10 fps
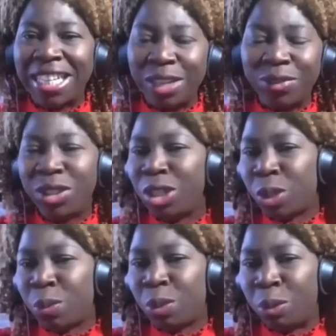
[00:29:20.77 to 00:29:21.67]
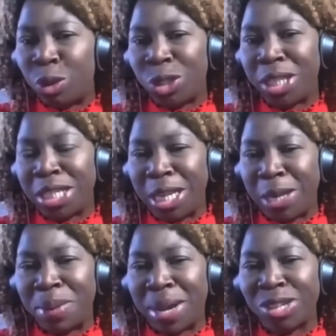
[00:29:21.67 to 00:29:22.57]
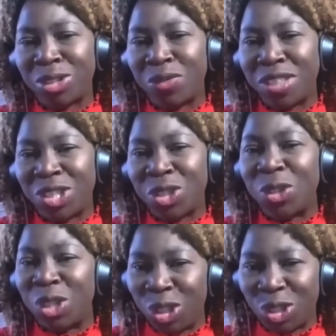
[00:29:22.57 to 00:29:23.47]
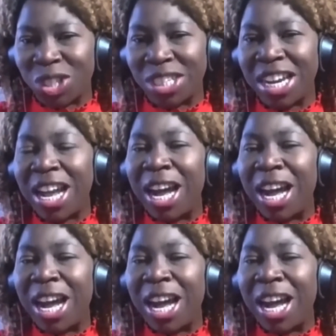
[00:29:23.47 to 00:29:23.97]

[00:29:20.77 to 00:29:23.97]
given the disproportionate impact of this condition